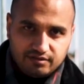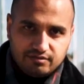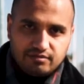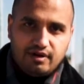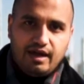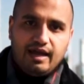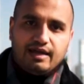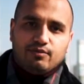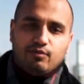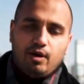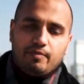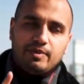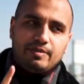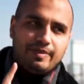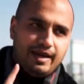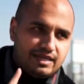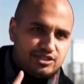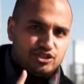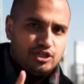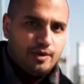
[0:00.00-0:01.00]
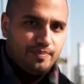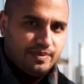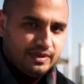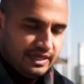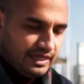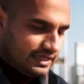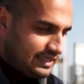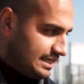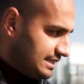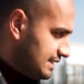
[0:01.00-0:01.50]
right? What I mean by it's
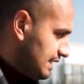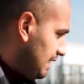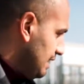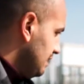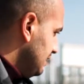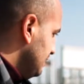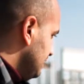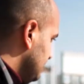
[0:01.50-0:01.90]
Japanese is that